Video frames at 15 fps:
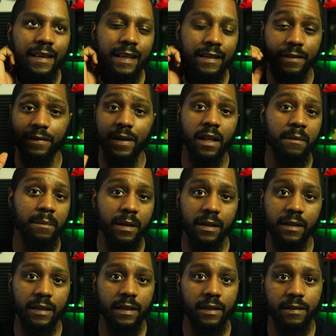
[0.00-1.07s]
its
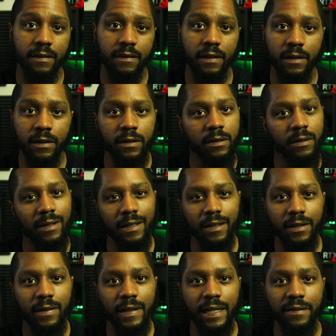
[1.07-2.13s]
availability is still a
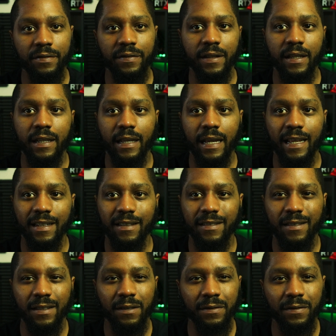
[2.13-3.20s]
little iffy and it's
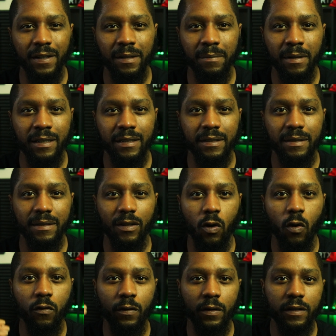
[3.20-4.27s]
still very much
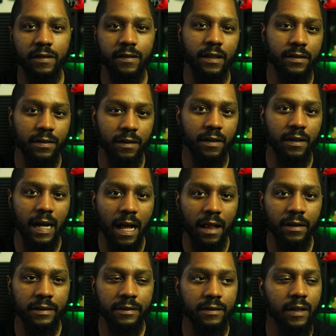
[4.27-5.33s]
over
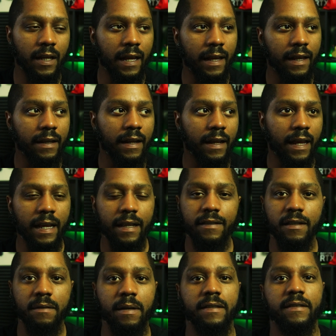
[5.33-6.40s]
$600 and I can't
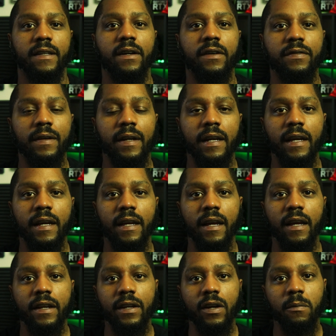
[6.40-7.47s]
see myself,
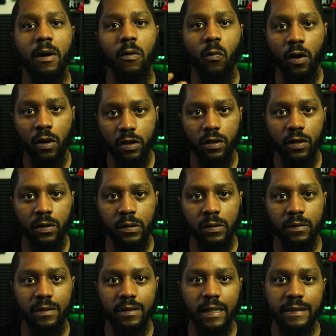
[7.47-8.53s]
you know, my
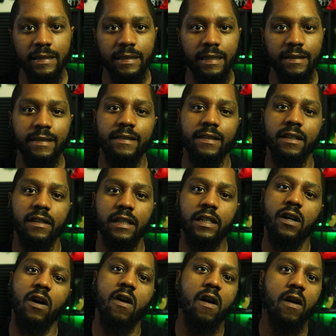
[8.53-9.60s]
workload doesn't necessarily
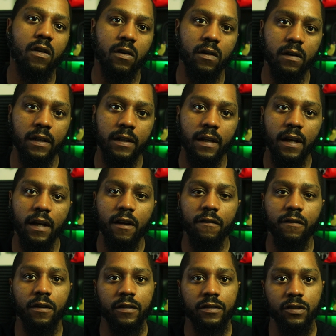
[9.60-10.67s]
call on
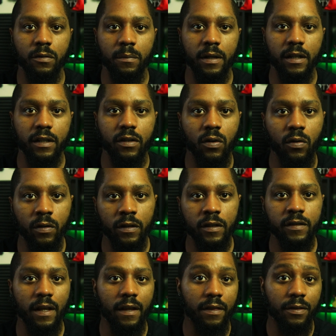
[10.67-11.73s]
for so many
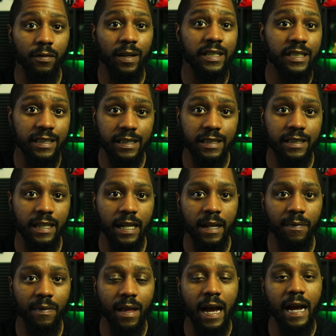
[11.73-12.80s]
cores and threads just
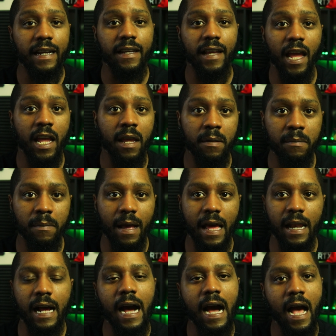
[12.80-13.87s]
yet. I game
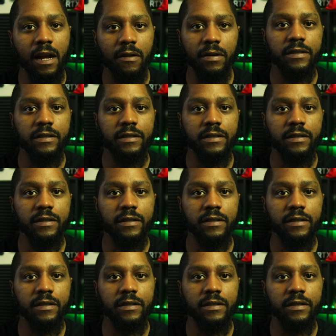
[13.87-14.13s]
at a higher